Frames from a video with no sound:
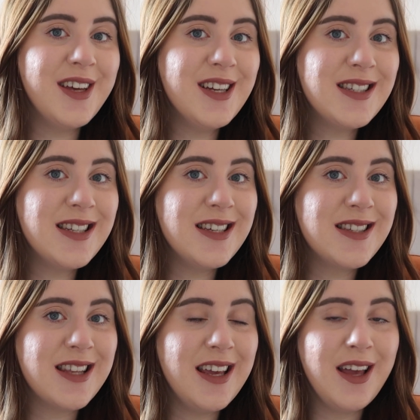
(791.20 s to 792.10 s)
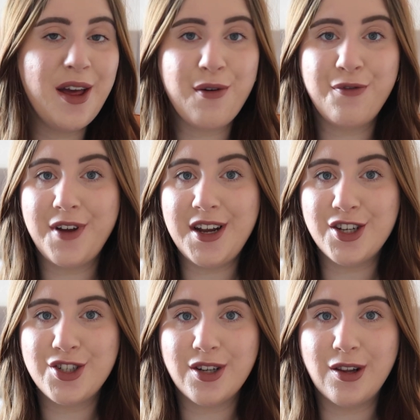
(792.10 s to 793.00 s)
this is the
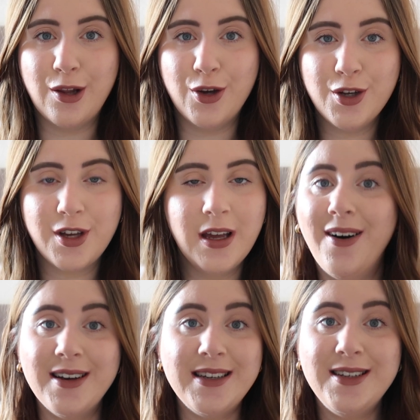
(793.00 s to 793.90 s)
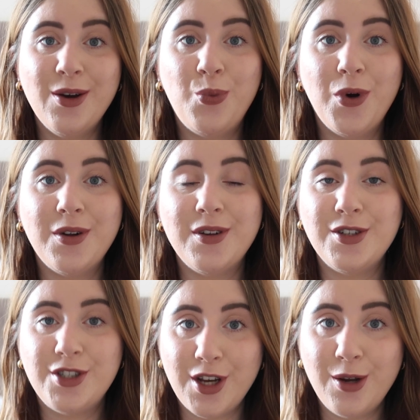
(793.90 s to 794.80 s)
finished look. I will
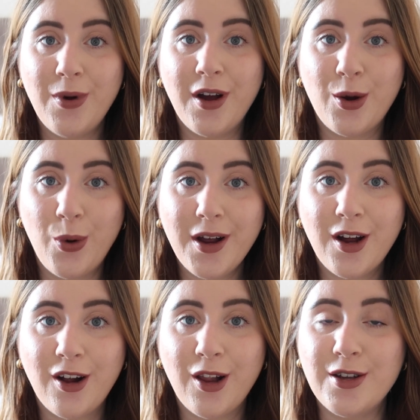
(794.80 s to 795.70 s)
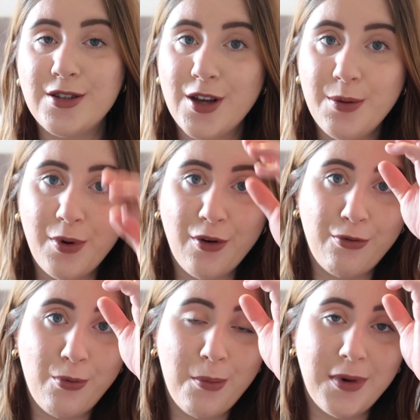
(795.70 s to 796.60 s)
do a quick close-up
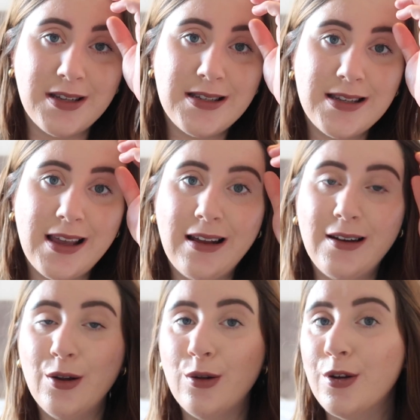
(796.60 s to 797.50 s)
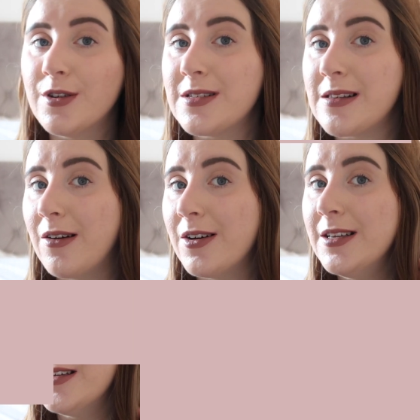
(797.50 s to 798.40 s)
of what my skin looks
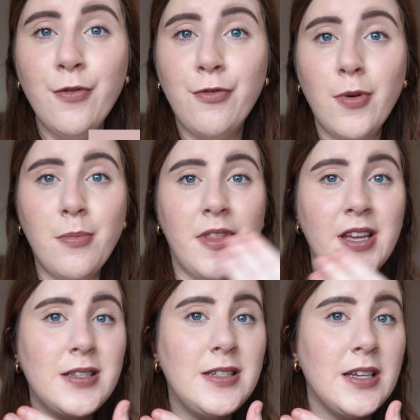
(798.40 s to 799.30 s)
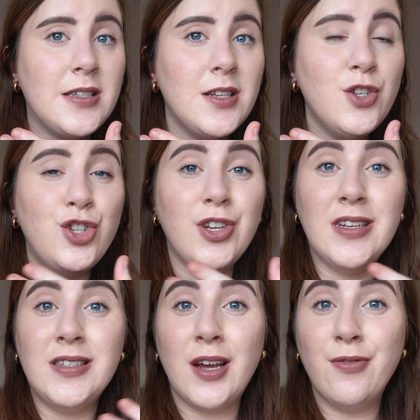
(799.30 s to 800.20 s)
like. Even from this distance you
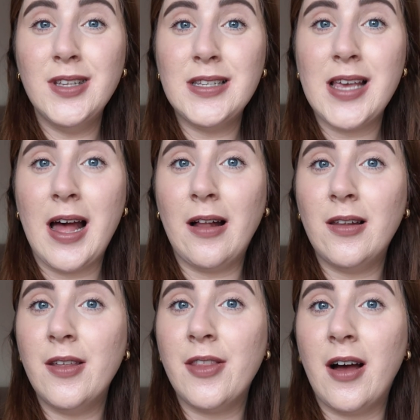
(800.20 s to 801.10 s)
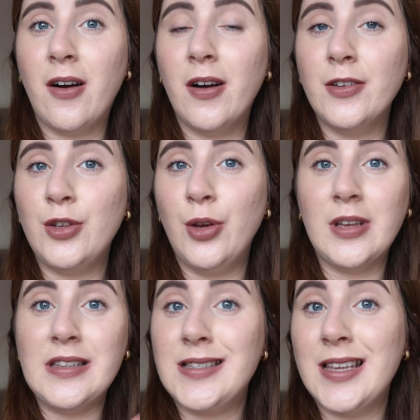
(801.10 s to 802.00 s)
can definitely tell that you
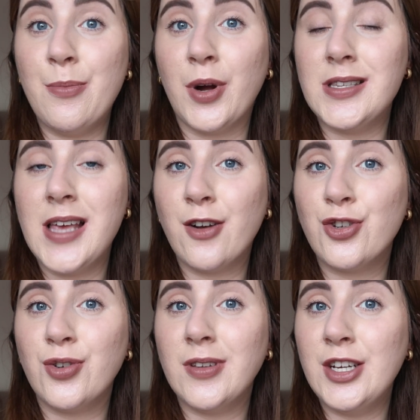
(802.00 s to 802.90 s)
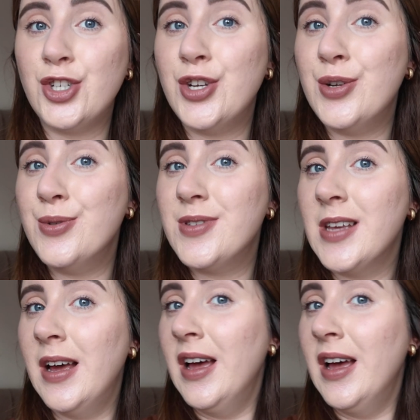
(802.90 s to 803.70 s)
can see my textural issues,